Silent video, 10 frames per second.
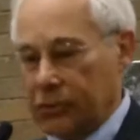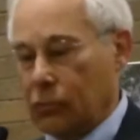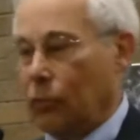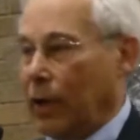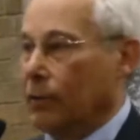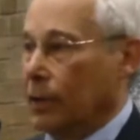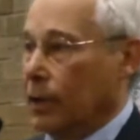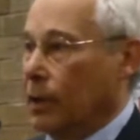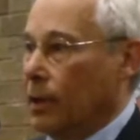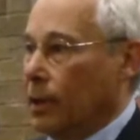
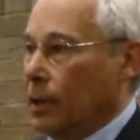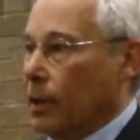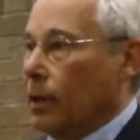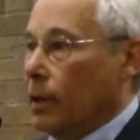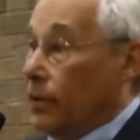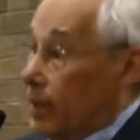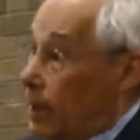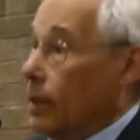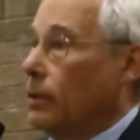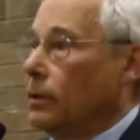surrounding the
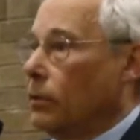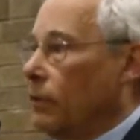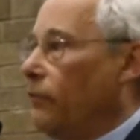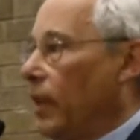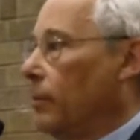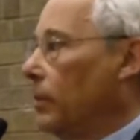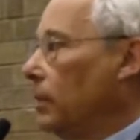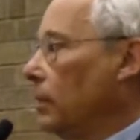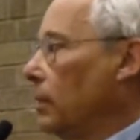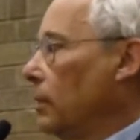kid or the
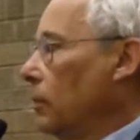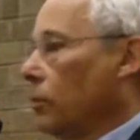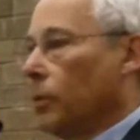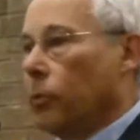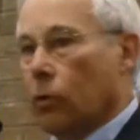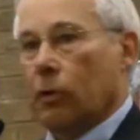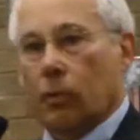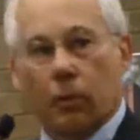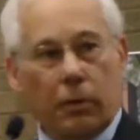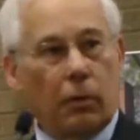family or the poor or